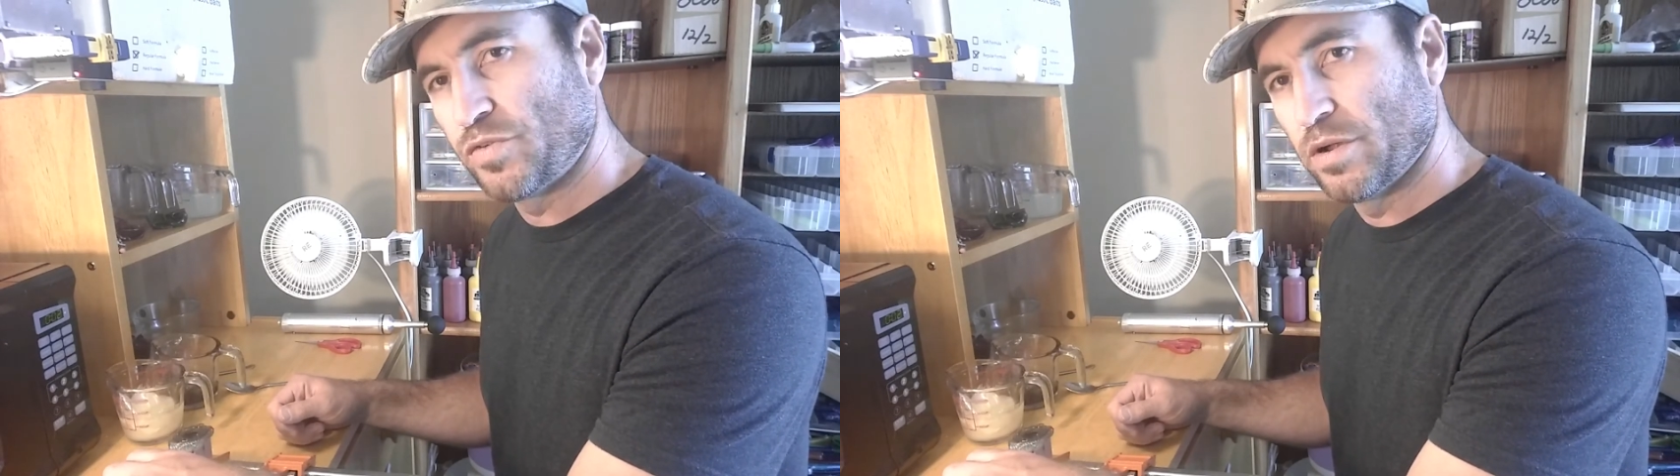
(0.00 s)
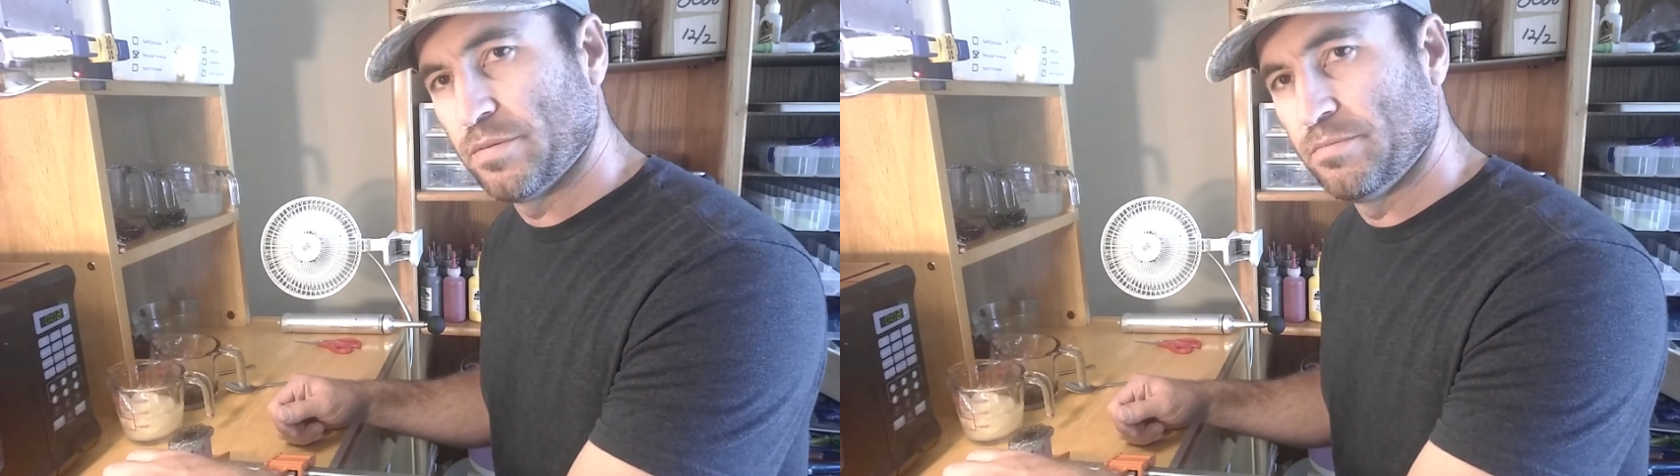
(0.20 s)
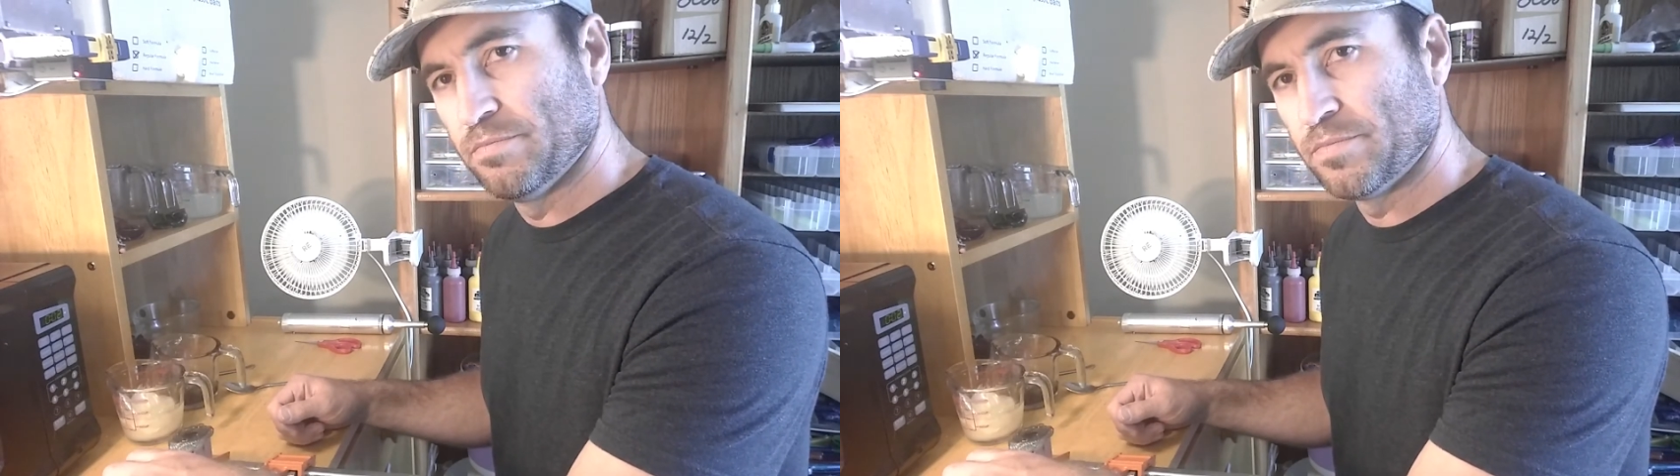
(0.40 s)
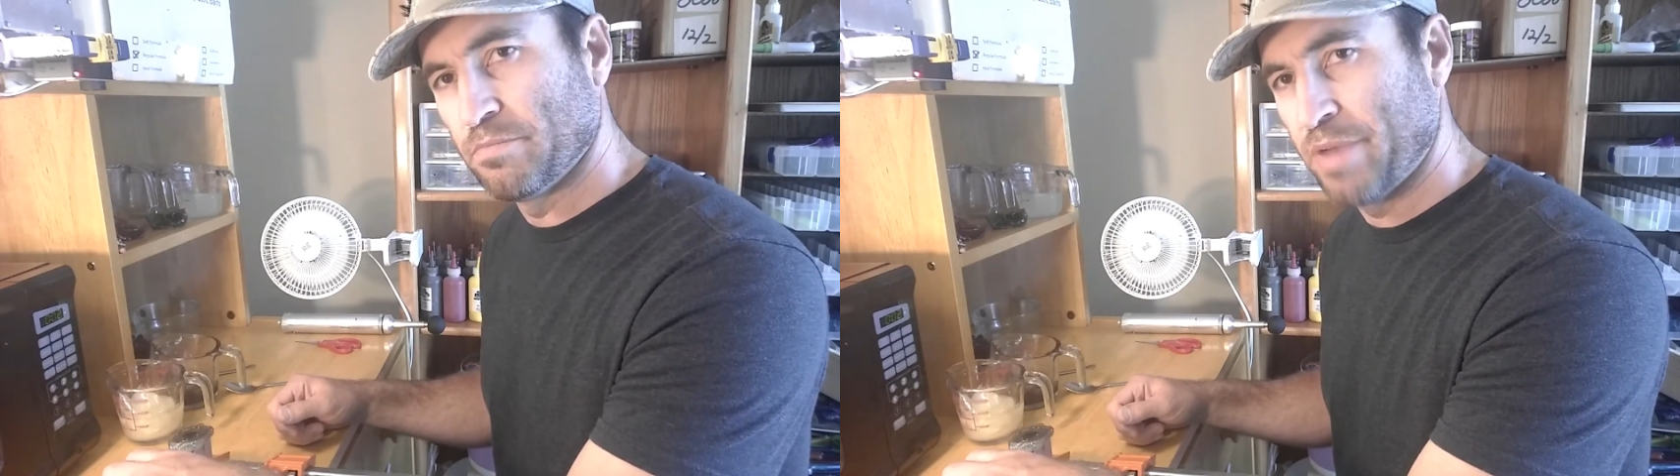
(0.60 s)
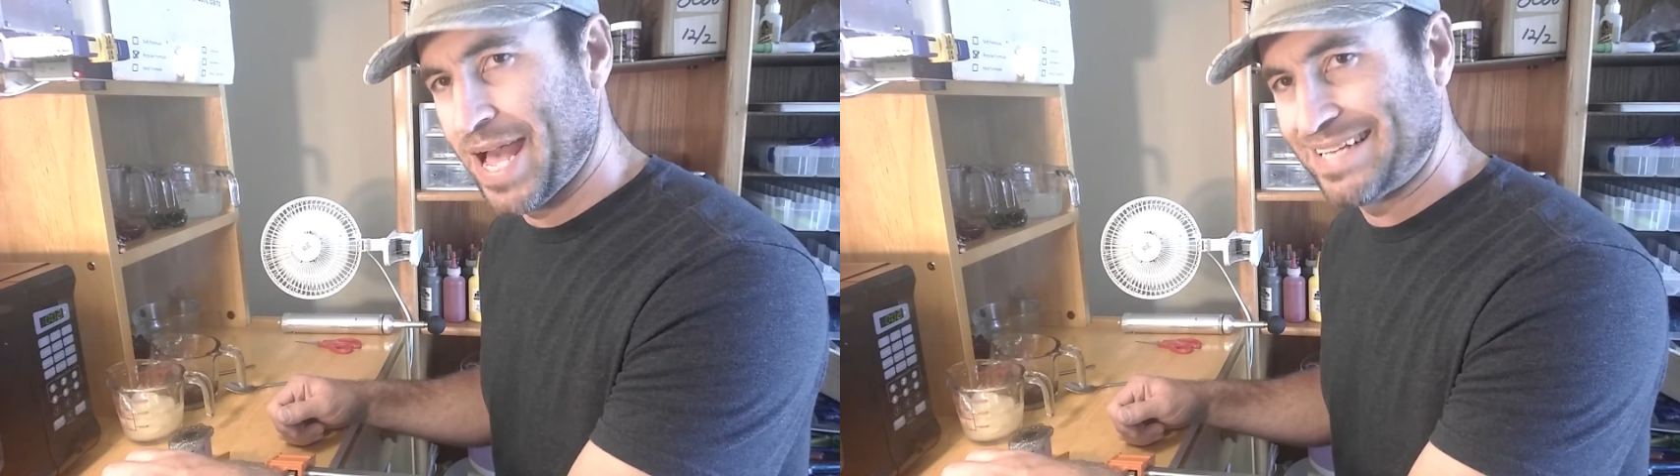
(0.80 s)
from
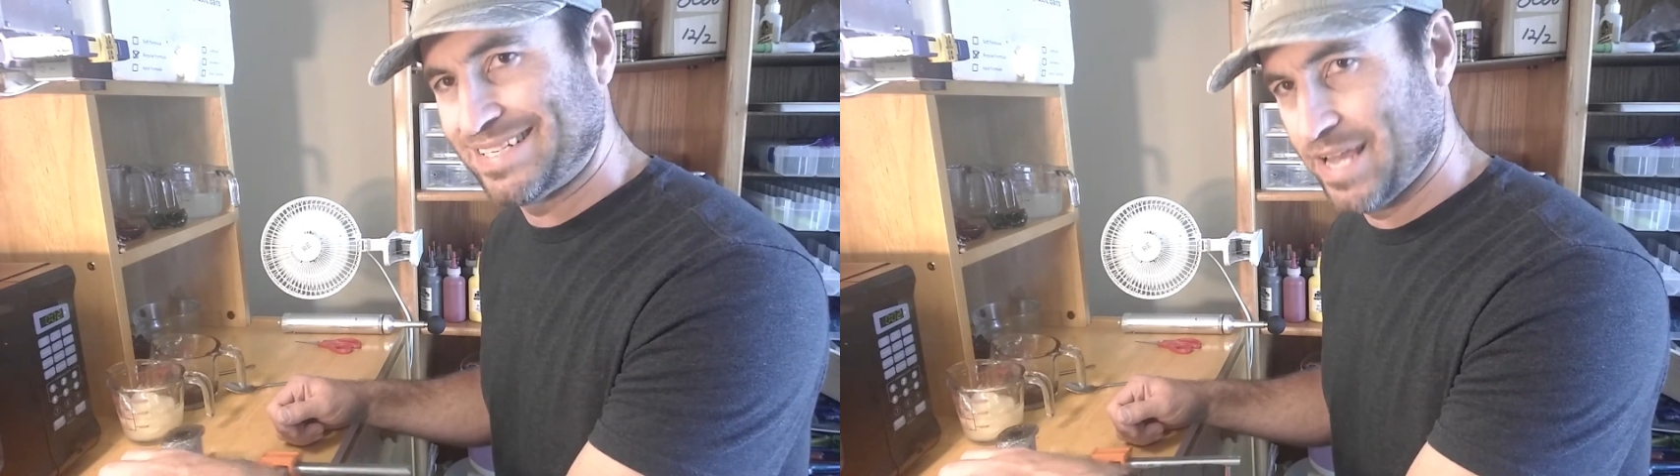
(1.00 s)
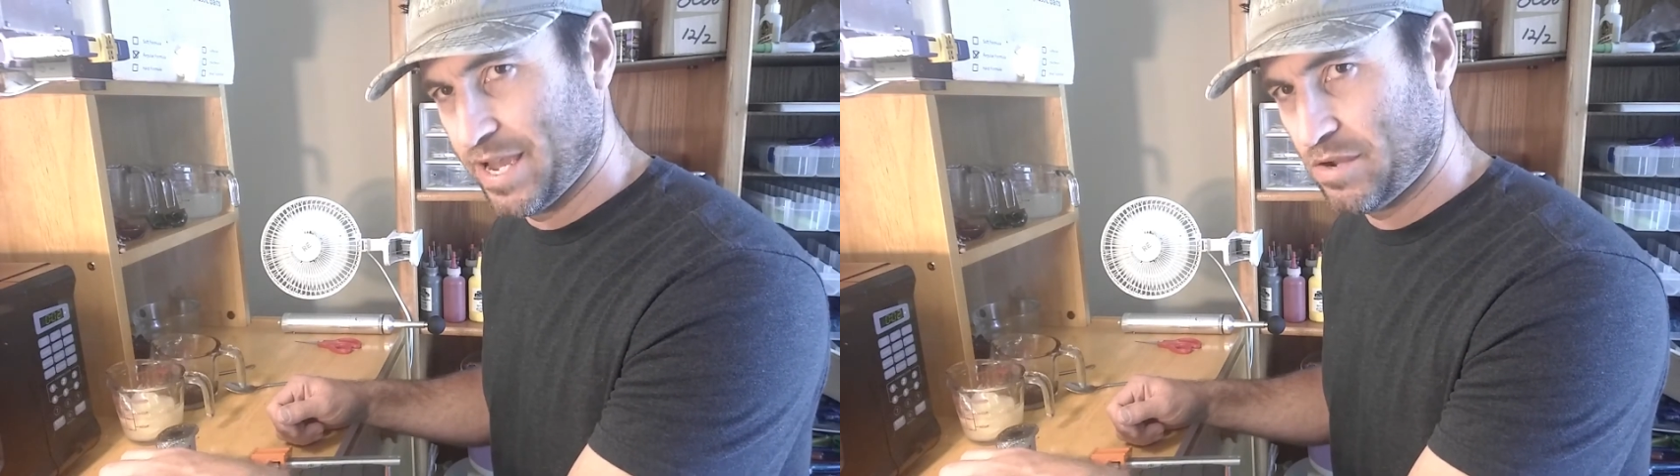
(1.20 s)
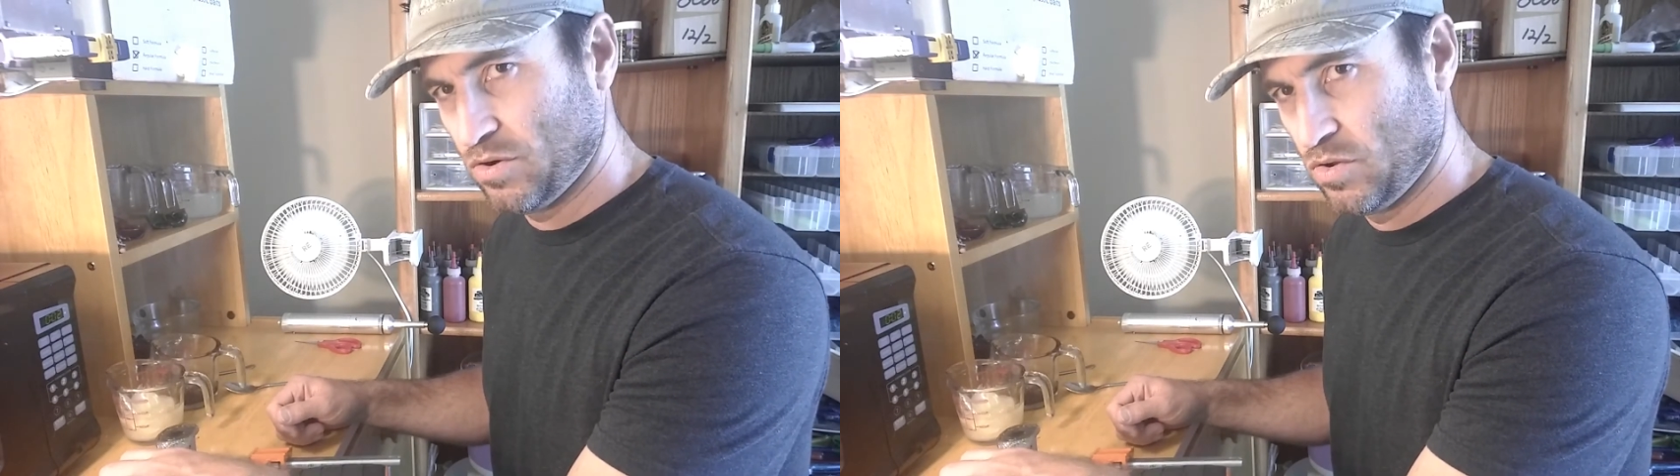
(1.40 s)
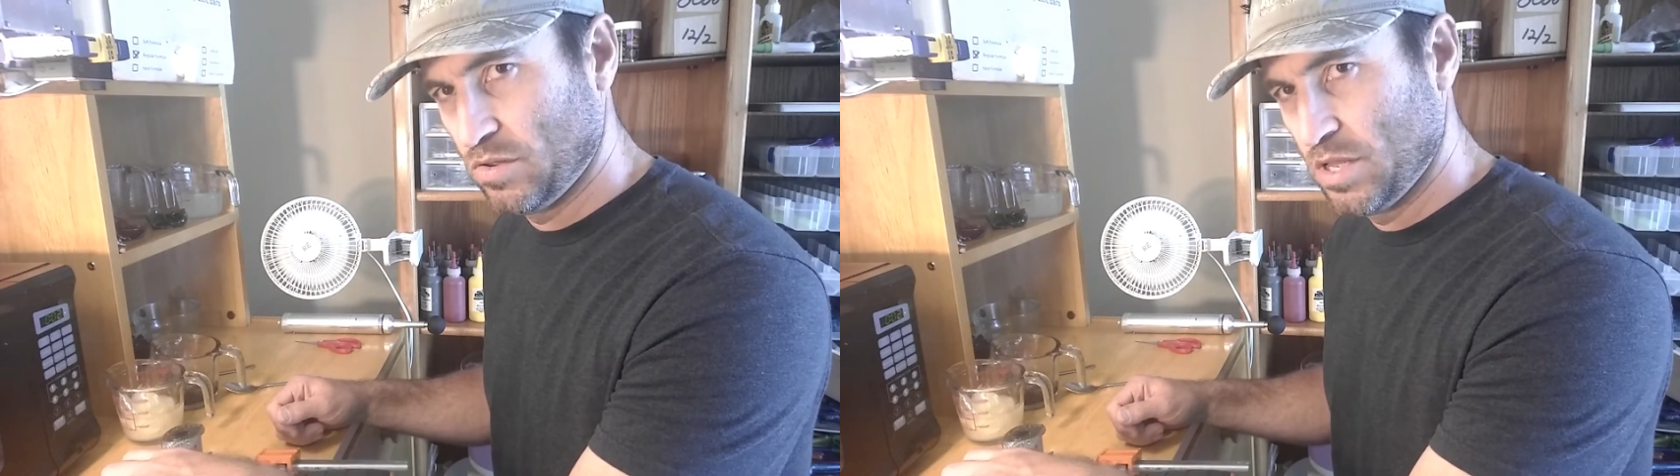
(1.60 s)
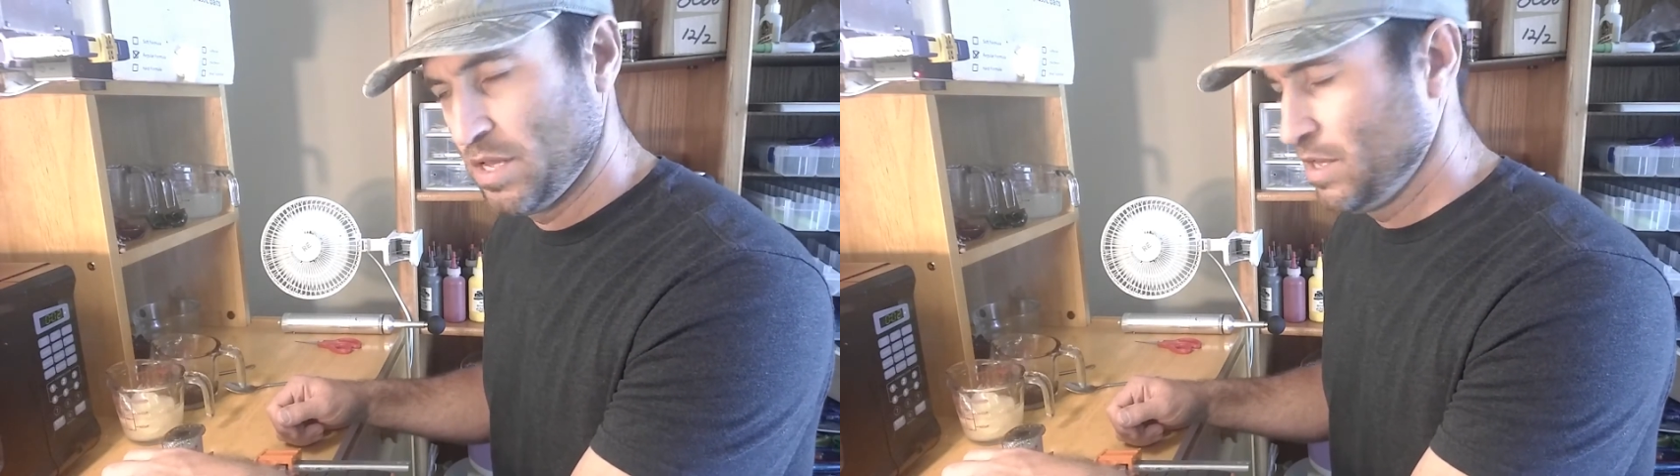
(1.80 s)
Bass
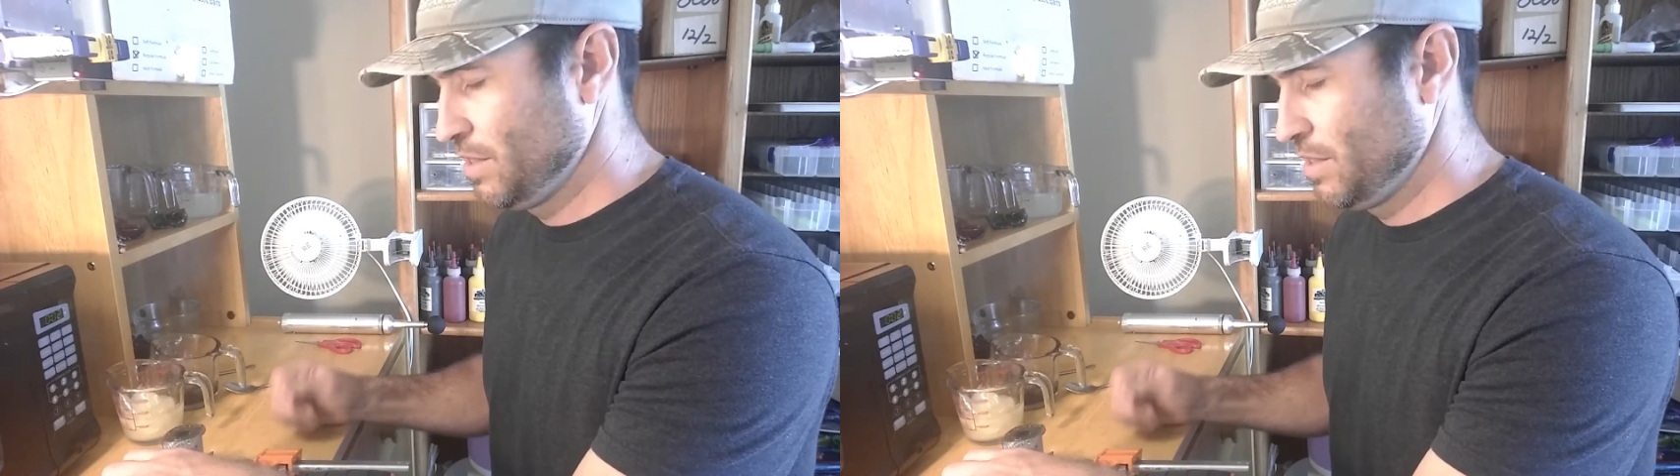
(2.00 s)
Tackle.